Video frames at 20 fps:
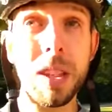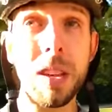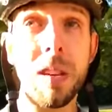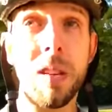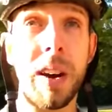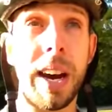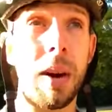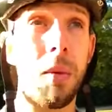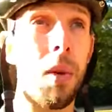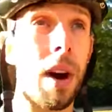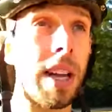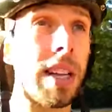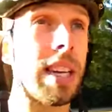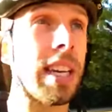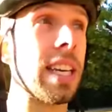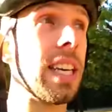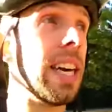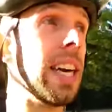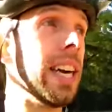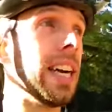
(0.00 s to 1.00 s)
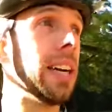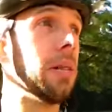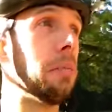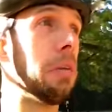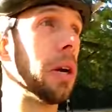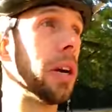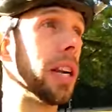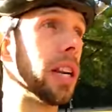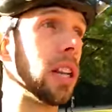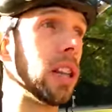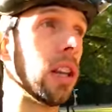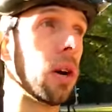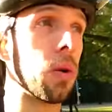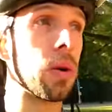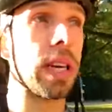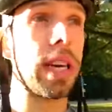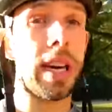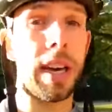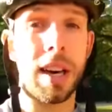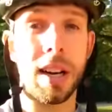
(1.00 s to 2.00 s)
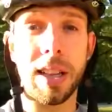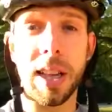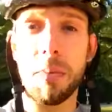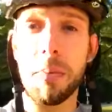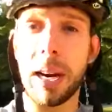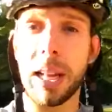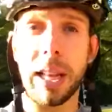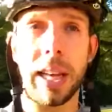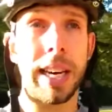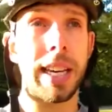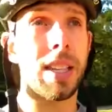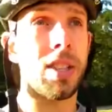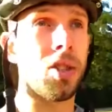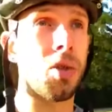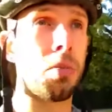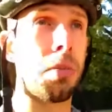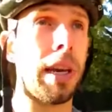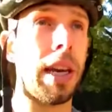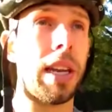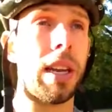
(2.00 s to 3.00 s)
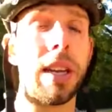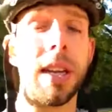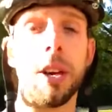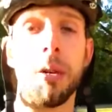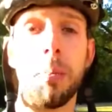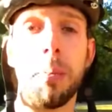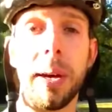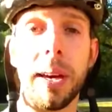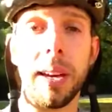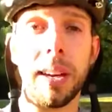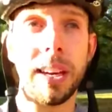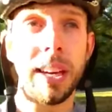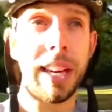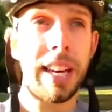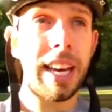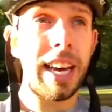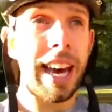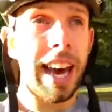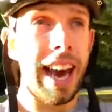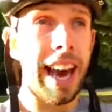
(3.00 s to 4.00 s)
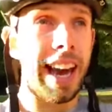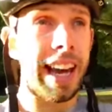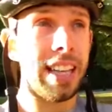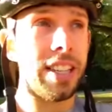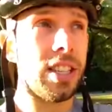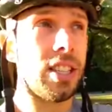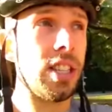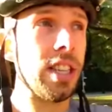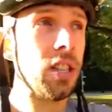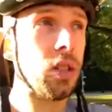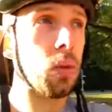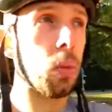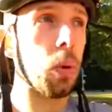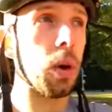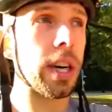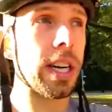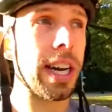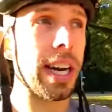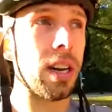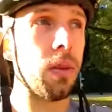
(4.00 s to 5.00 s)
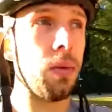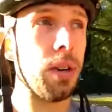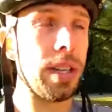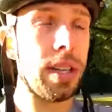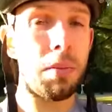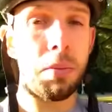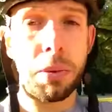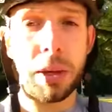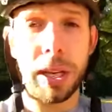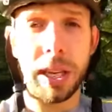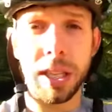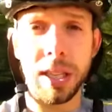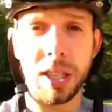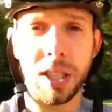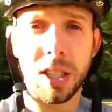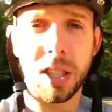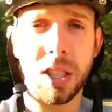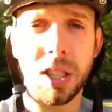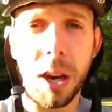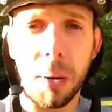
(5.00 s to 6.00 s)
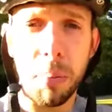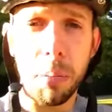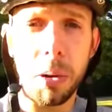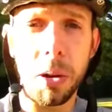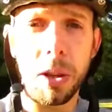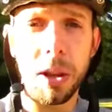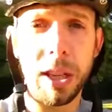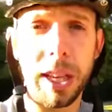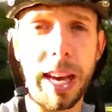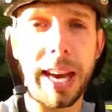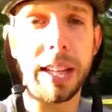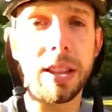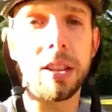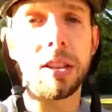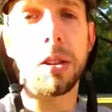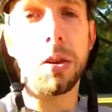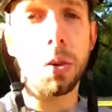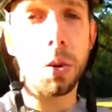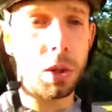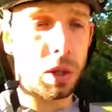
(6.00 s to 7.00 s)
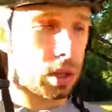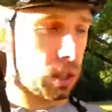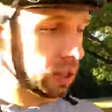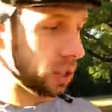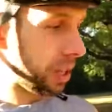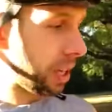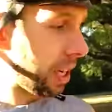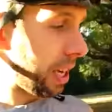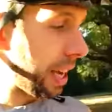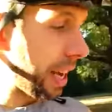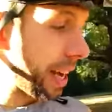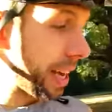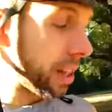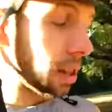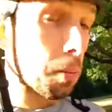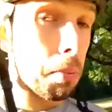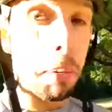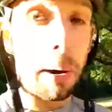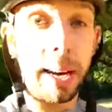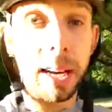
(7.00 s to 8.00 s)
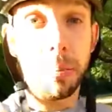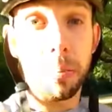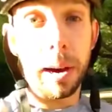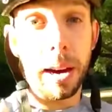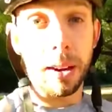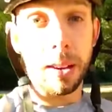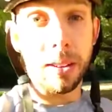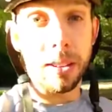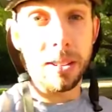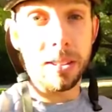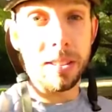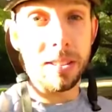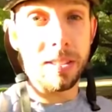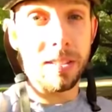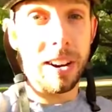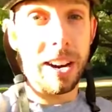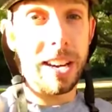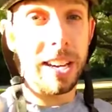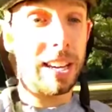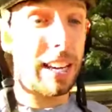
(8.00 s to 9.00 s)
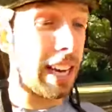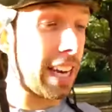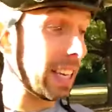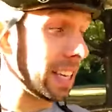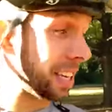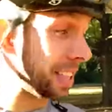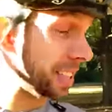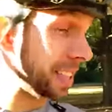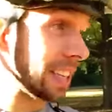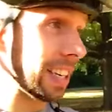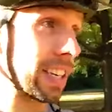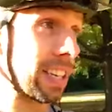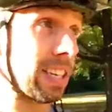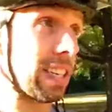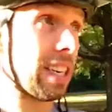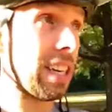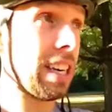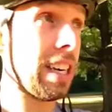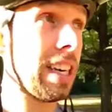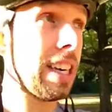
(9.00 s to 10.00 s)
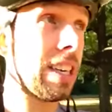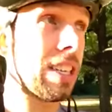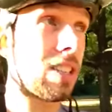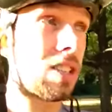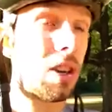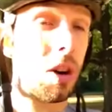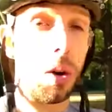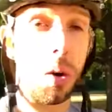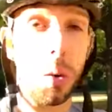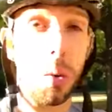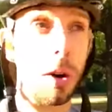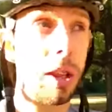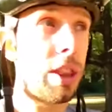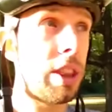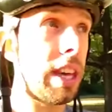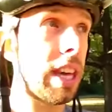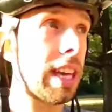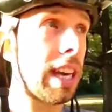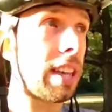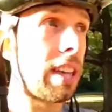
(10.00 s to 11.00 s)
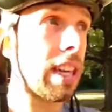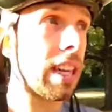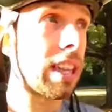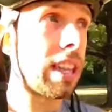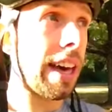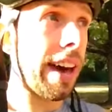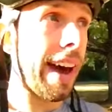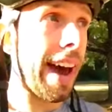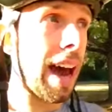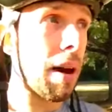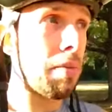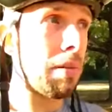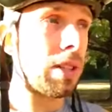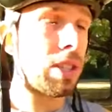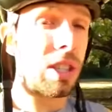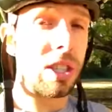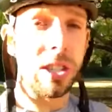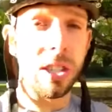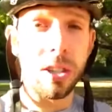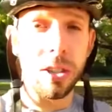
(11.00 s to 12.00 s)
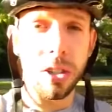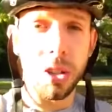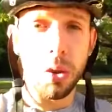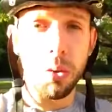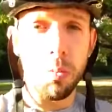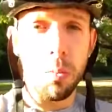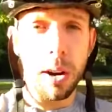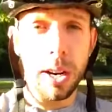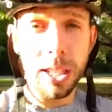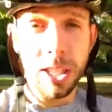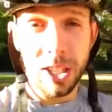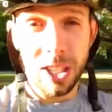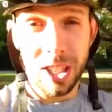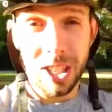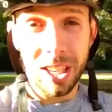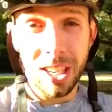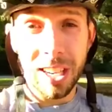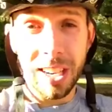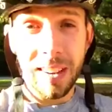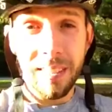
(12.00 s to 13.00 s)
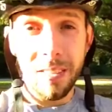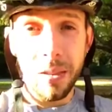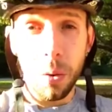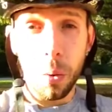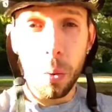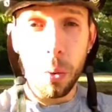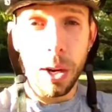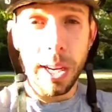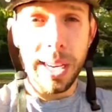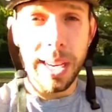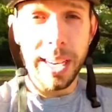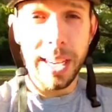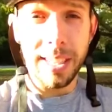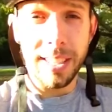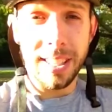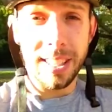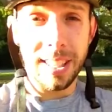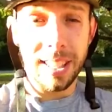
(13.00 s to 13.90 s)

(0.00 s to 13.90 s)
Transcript: I wanted to put it in a low gear, let my legs spin a little bit, and just work on really being supple and loose in the bike pedal, right, in the seat. So one thing I think that happens a little too much with